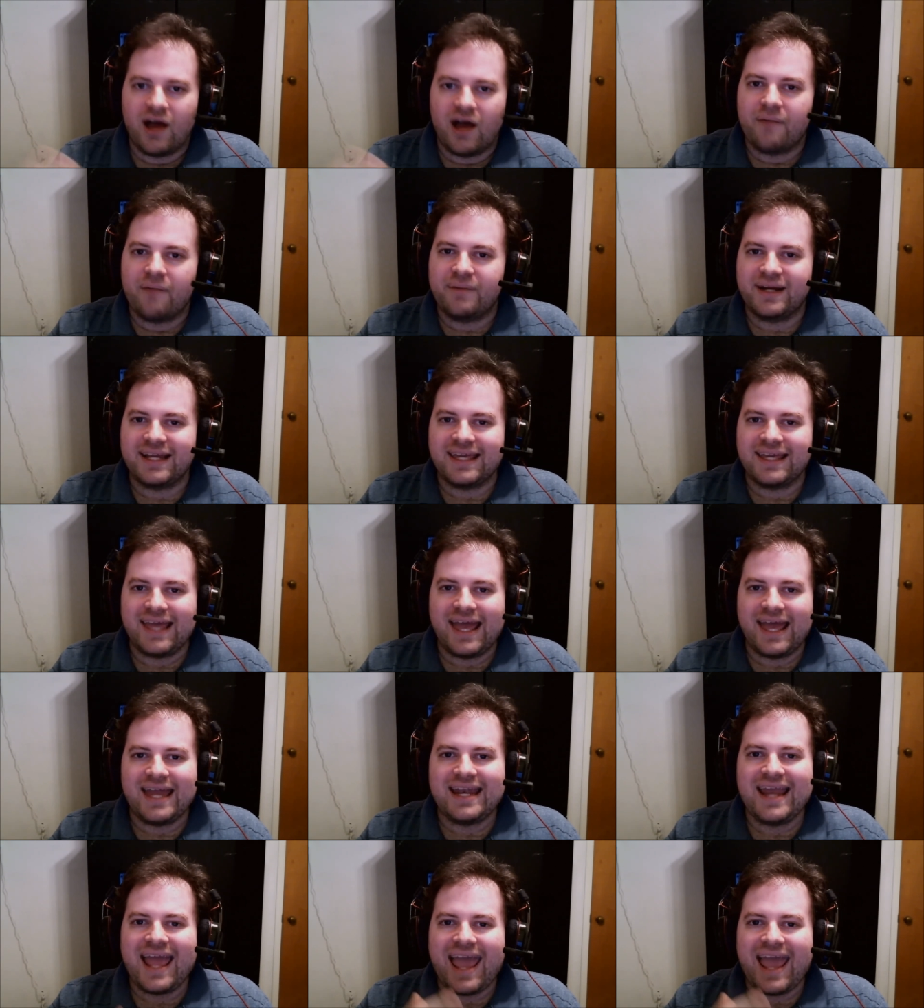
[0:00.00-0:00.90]
But
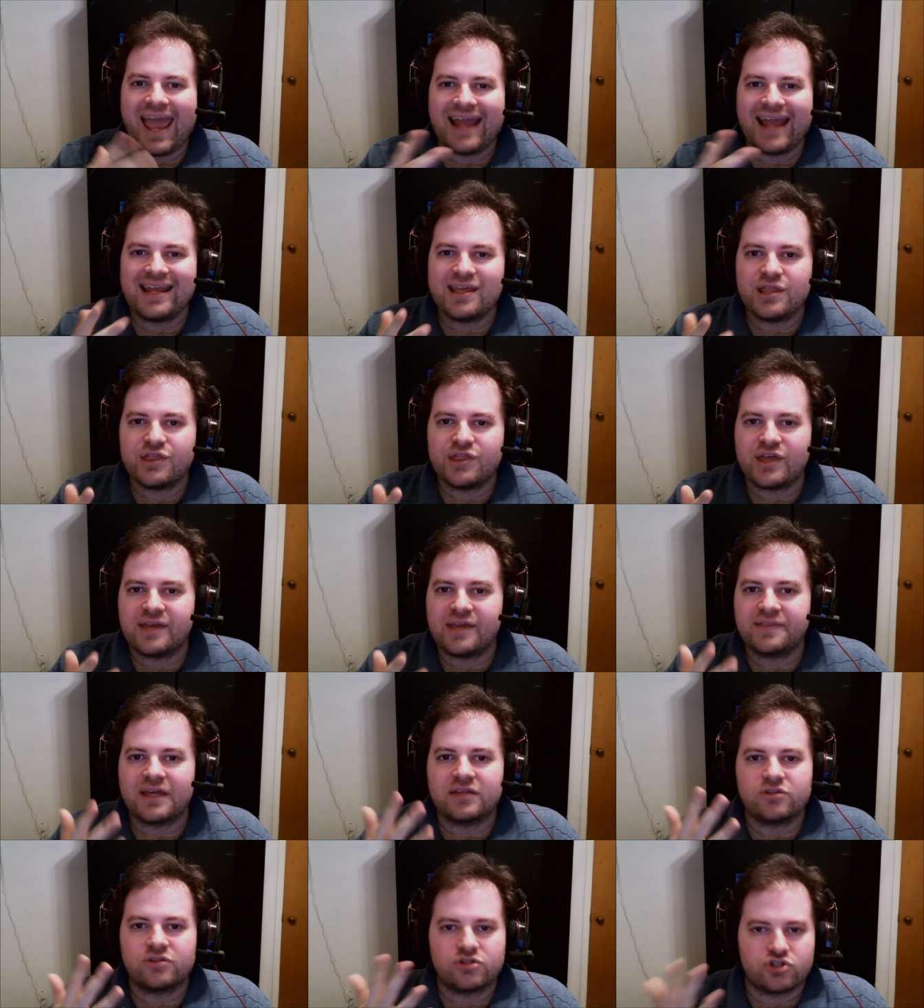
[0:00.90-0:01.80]
again, anything
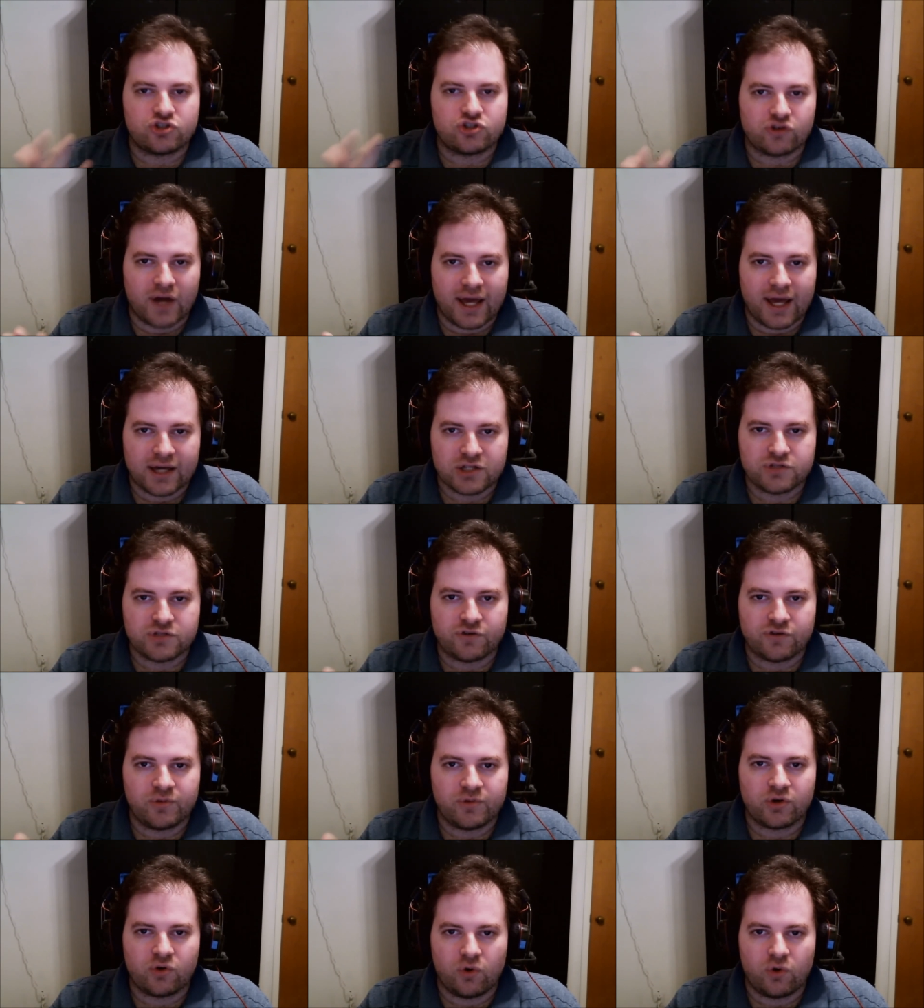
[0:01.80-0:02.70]
that distracts
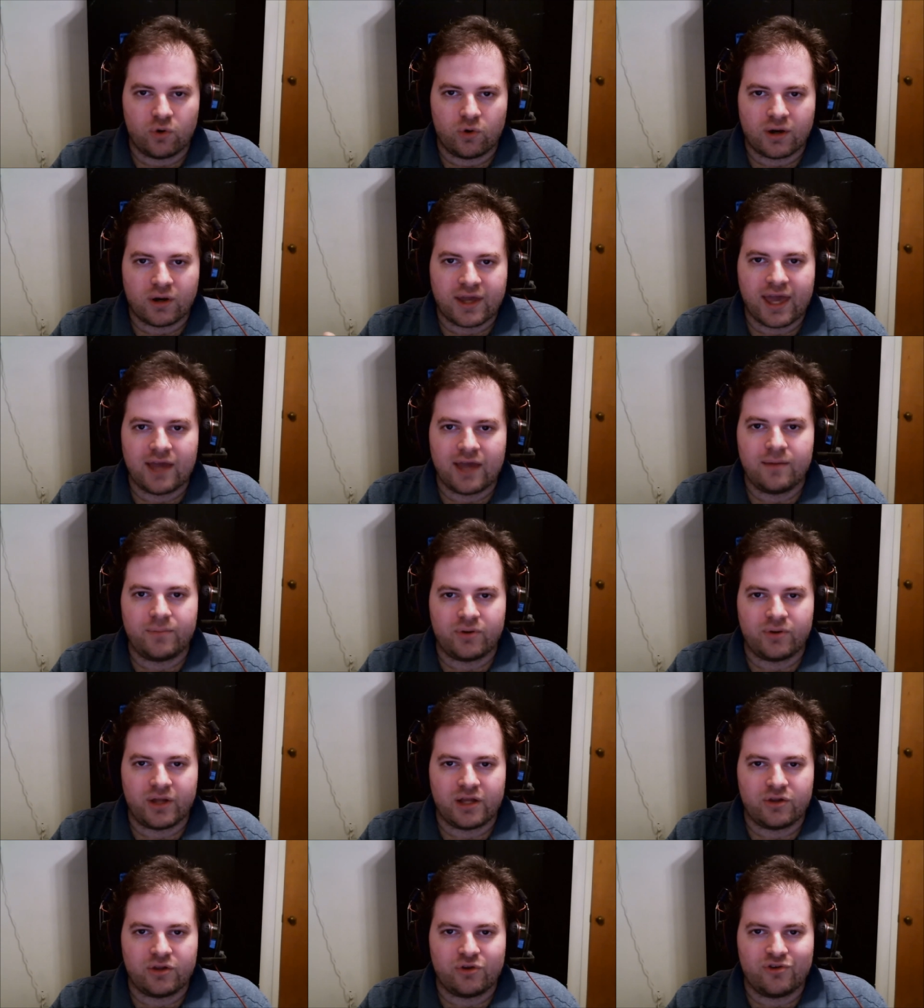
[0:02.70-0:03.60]
from the core
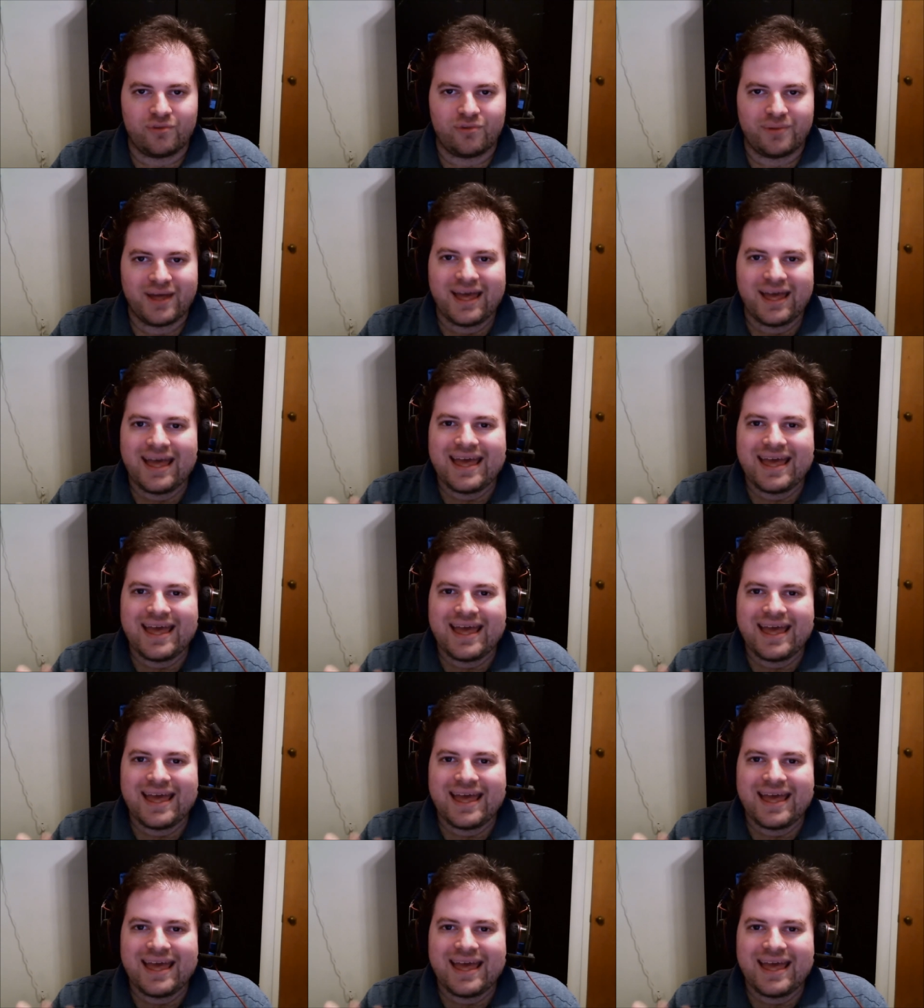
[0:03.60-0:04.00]
gameplay loop